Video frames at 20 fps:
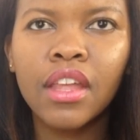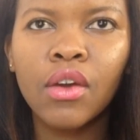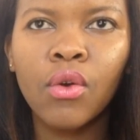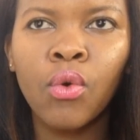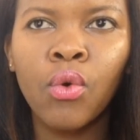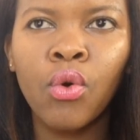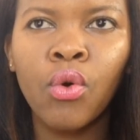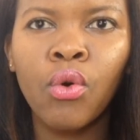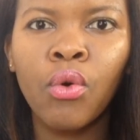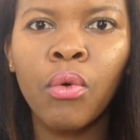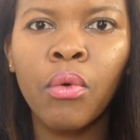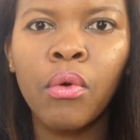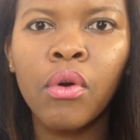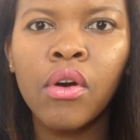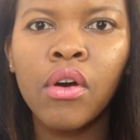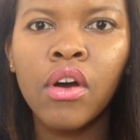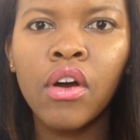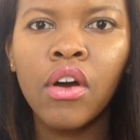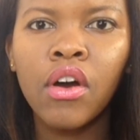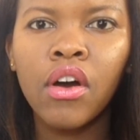or
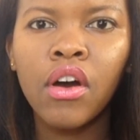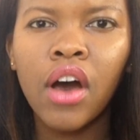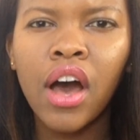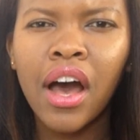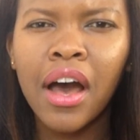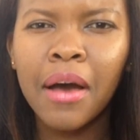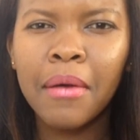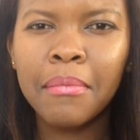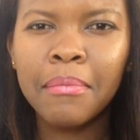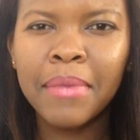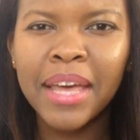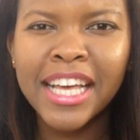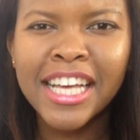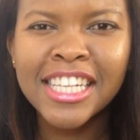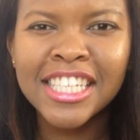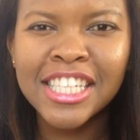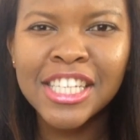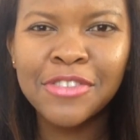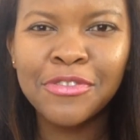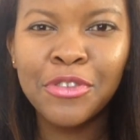
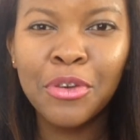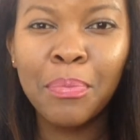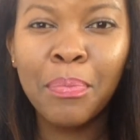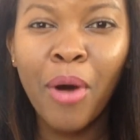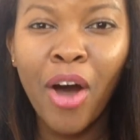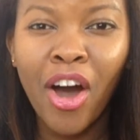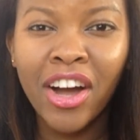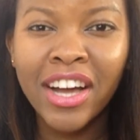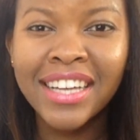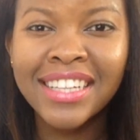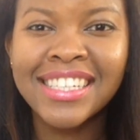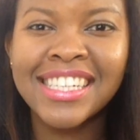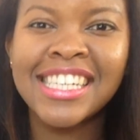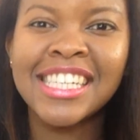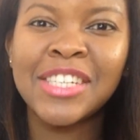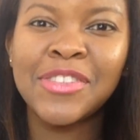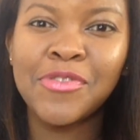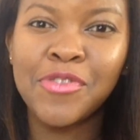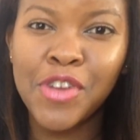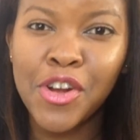make as if your pocket
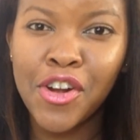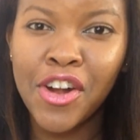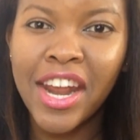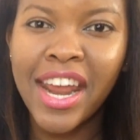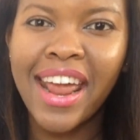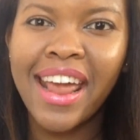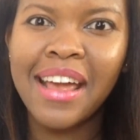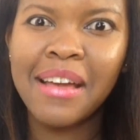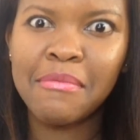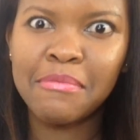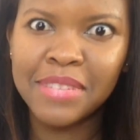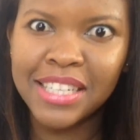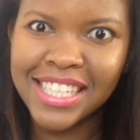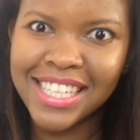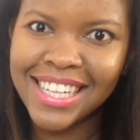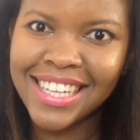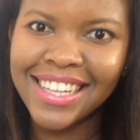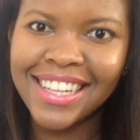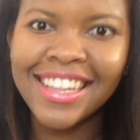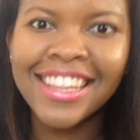is very
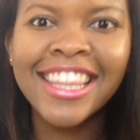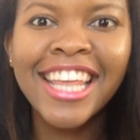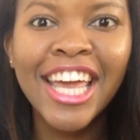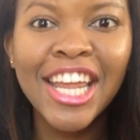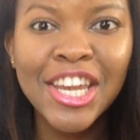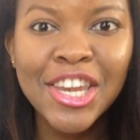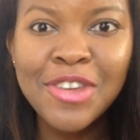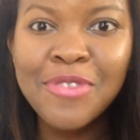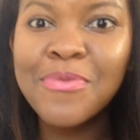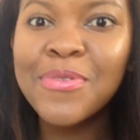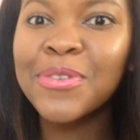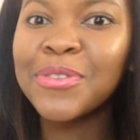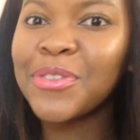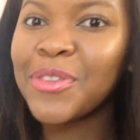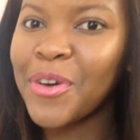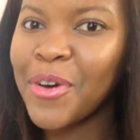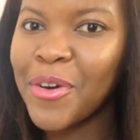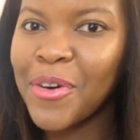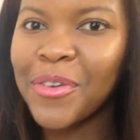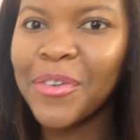empty. Then you will
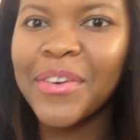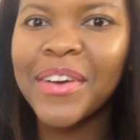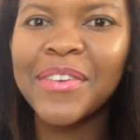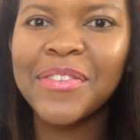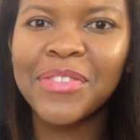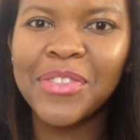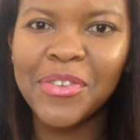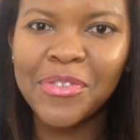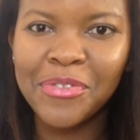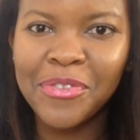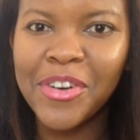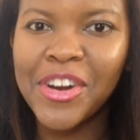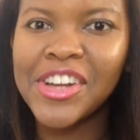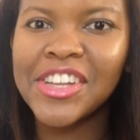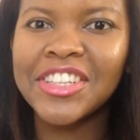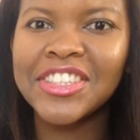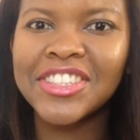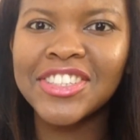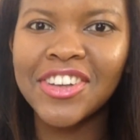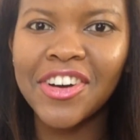know if the
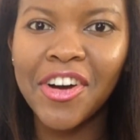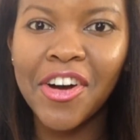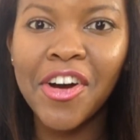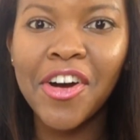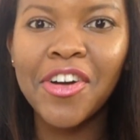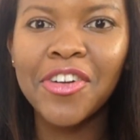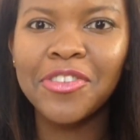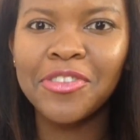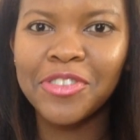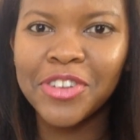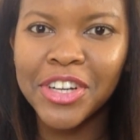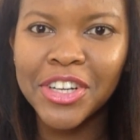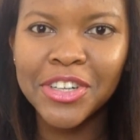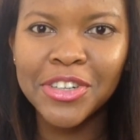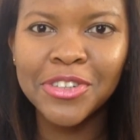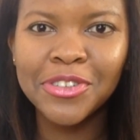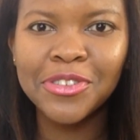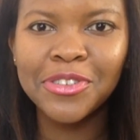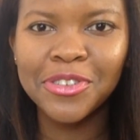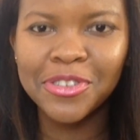friends are
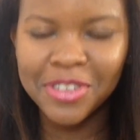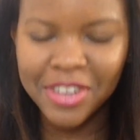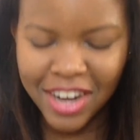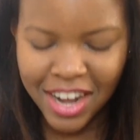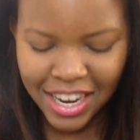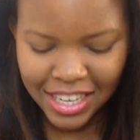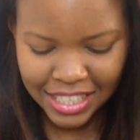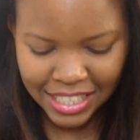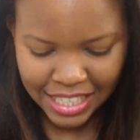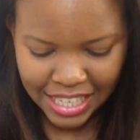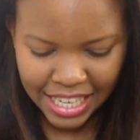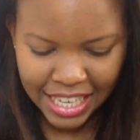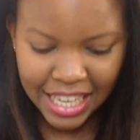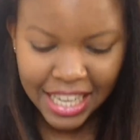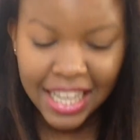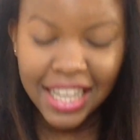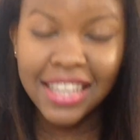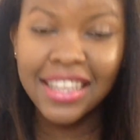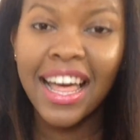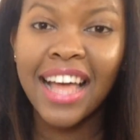real or not.
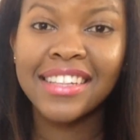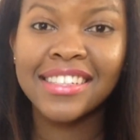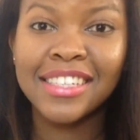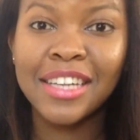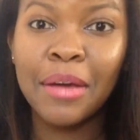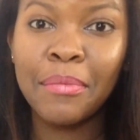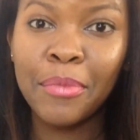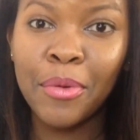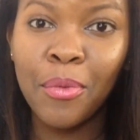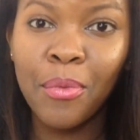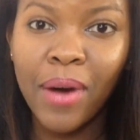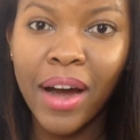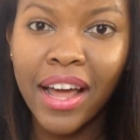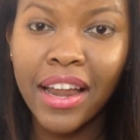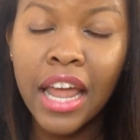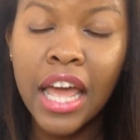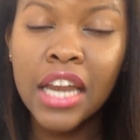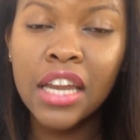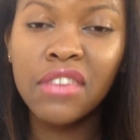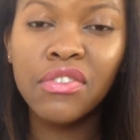That's number 1.
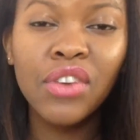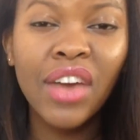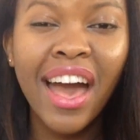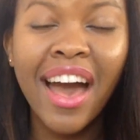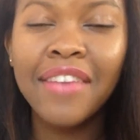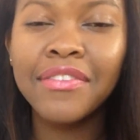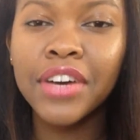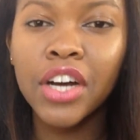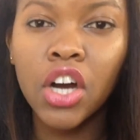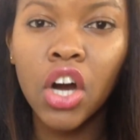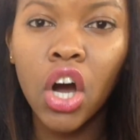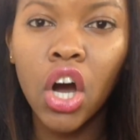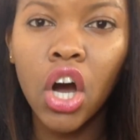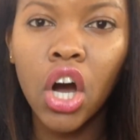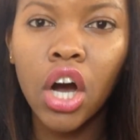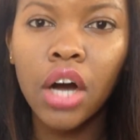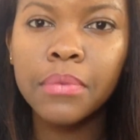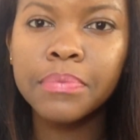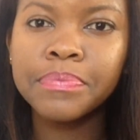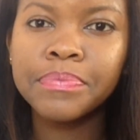And if you have a
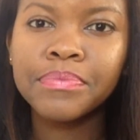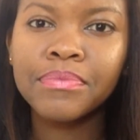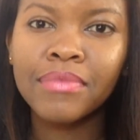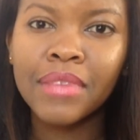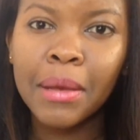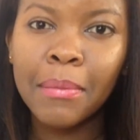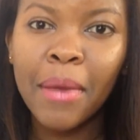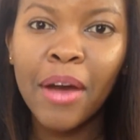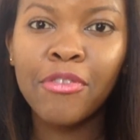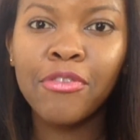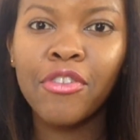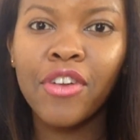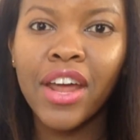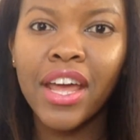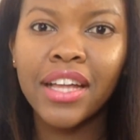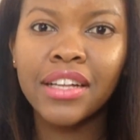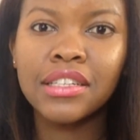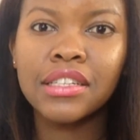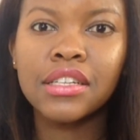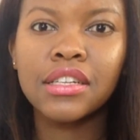car, my
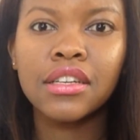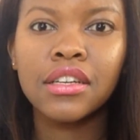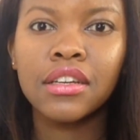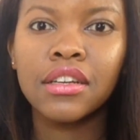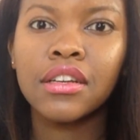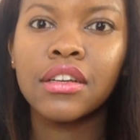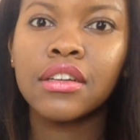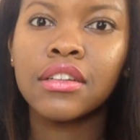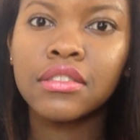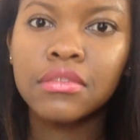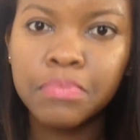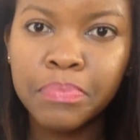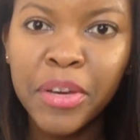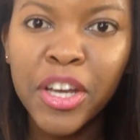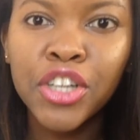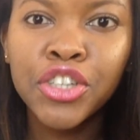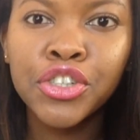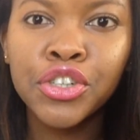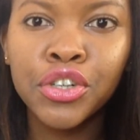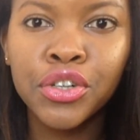friend,
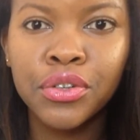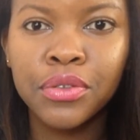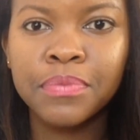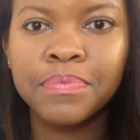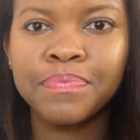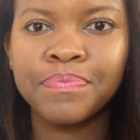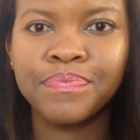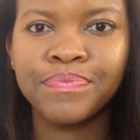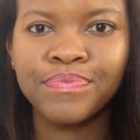petrol,